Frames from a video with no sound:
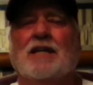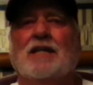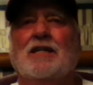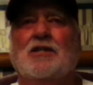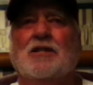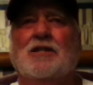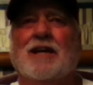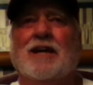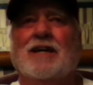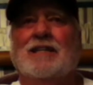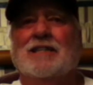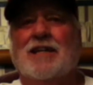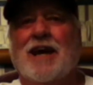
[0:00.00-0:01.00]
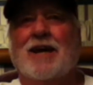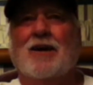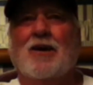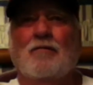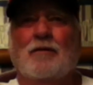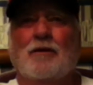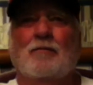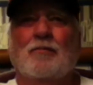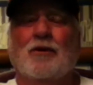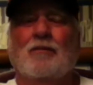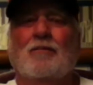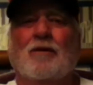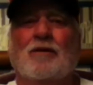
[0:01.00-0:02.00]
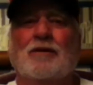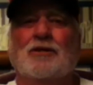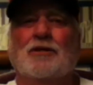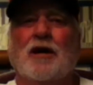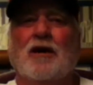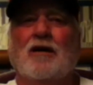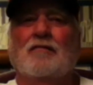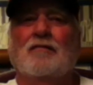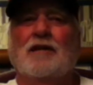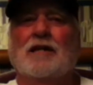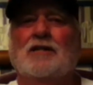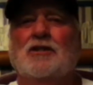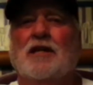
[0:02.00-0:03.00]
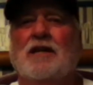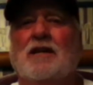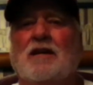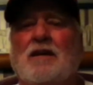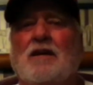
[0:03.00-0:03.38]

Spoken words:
and then she'd take that stack over there and put them on her shelf, and then she'd